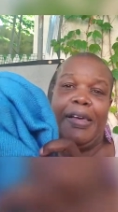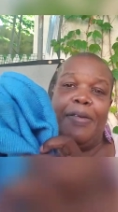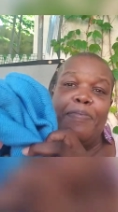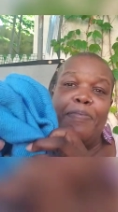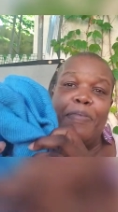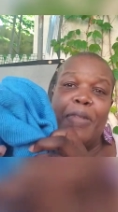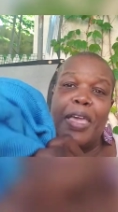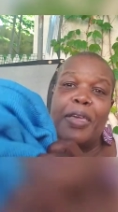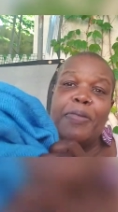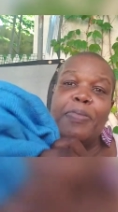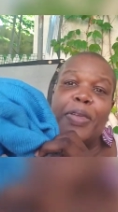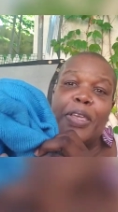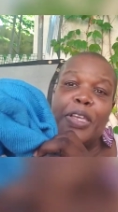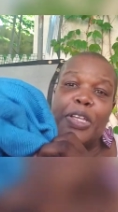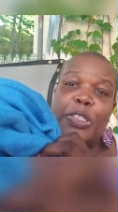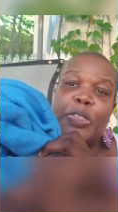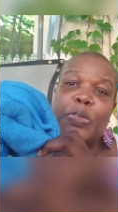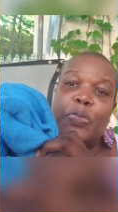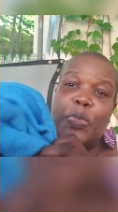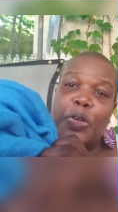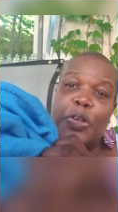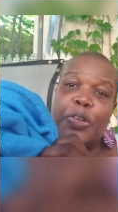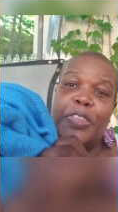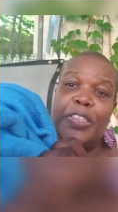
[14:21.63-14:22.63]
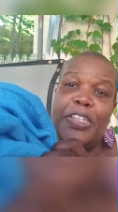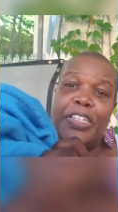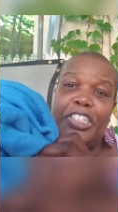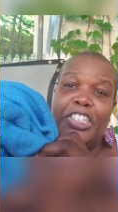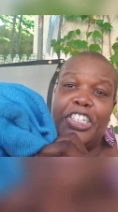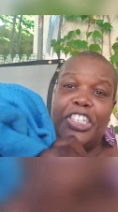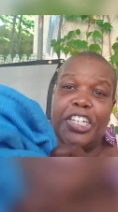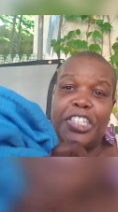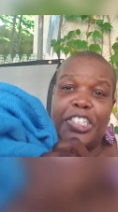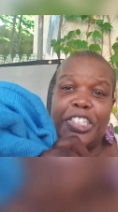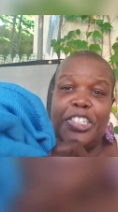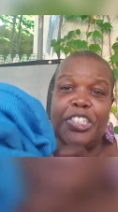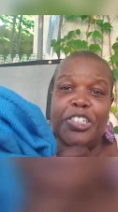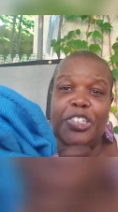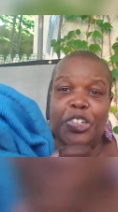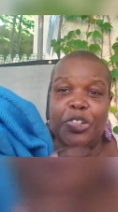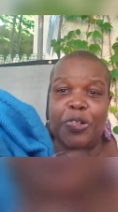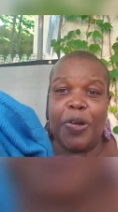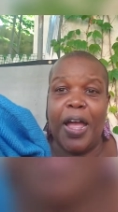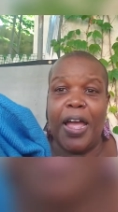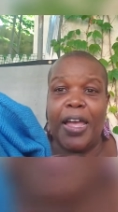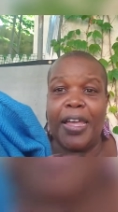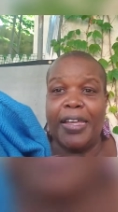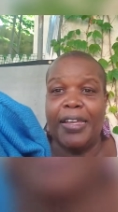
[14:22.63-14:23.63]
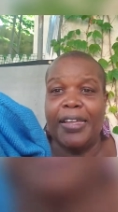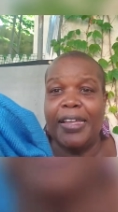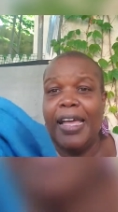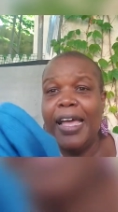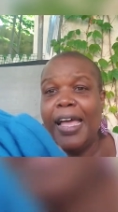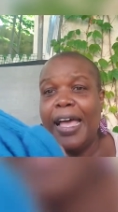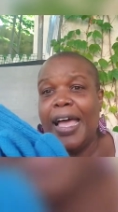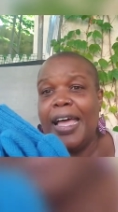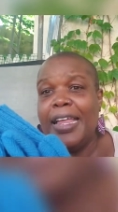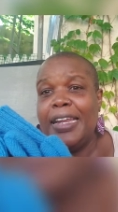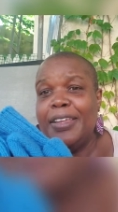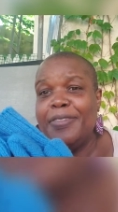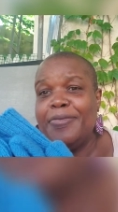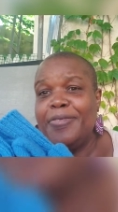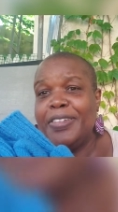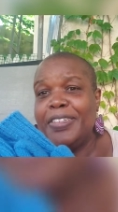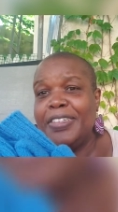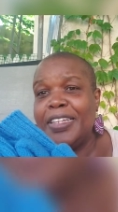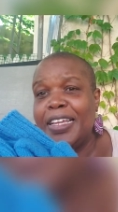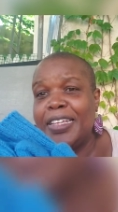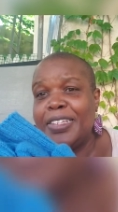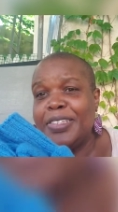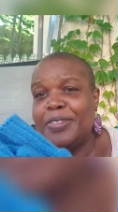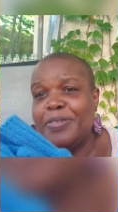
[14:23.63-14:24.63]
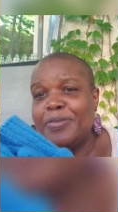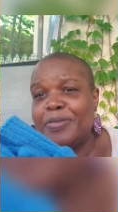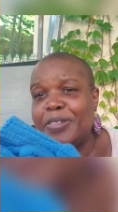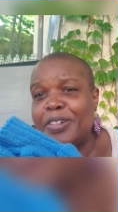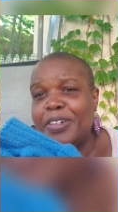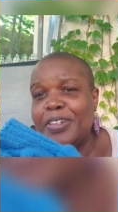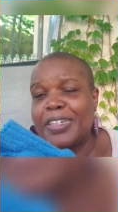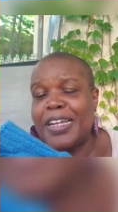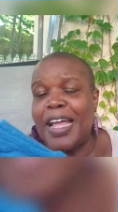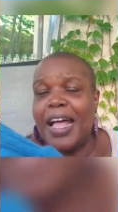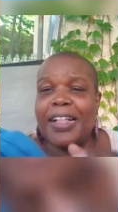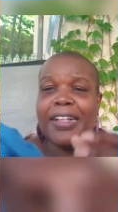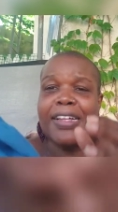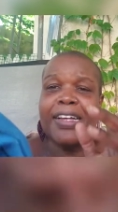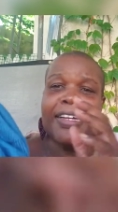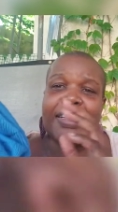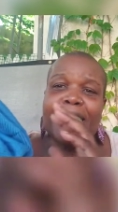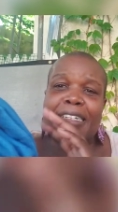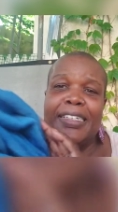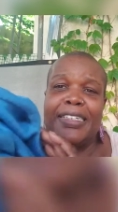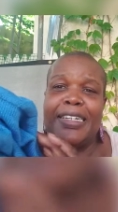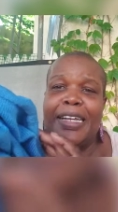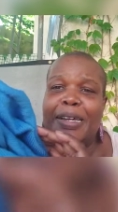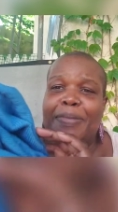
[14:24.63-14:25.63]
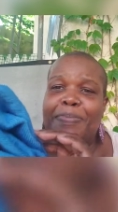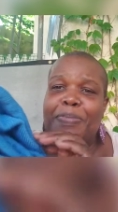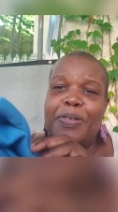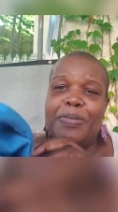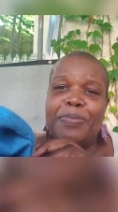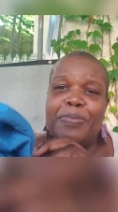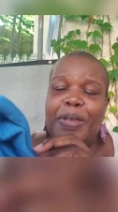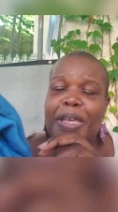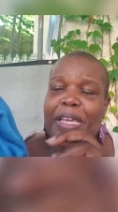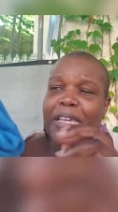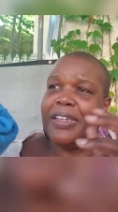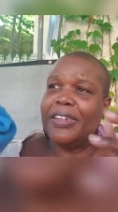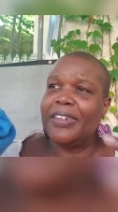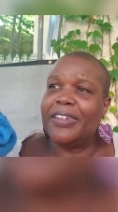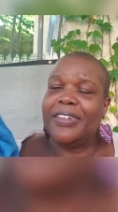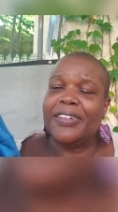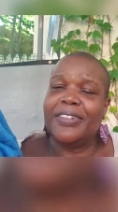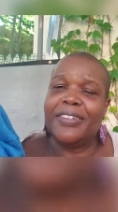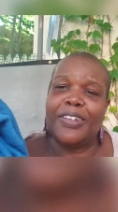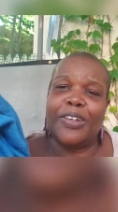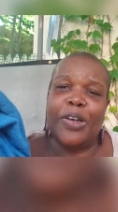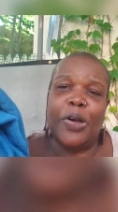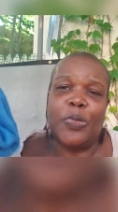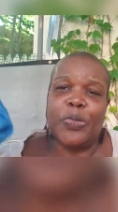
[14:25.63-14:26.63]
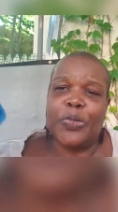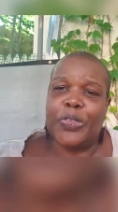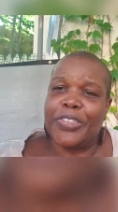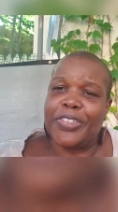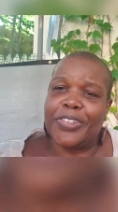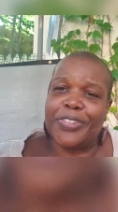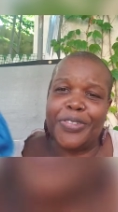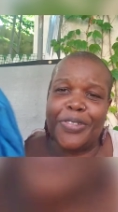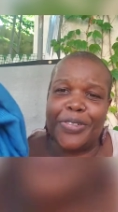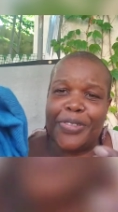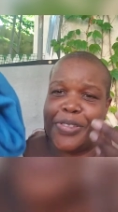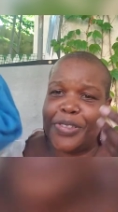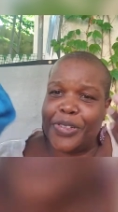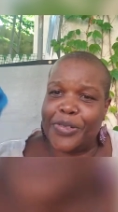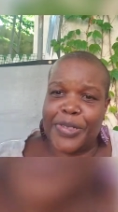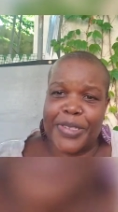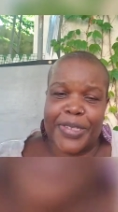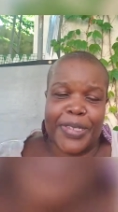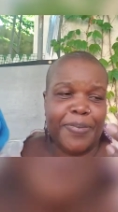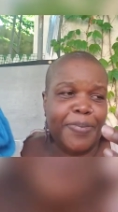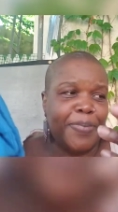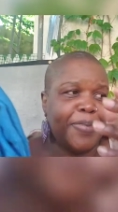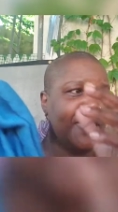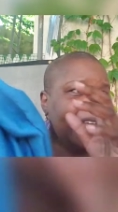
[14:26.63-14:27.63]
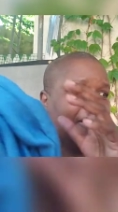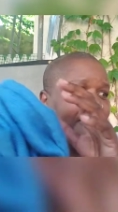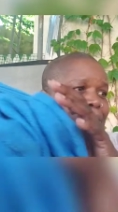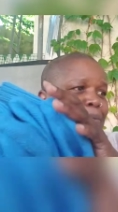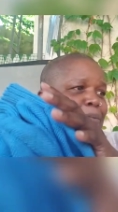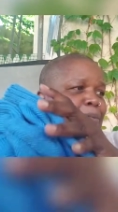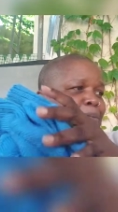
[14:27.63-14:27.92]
Maybe it's worth it just to try. And if it doesn't work, I'll cut it up and make coasters or something.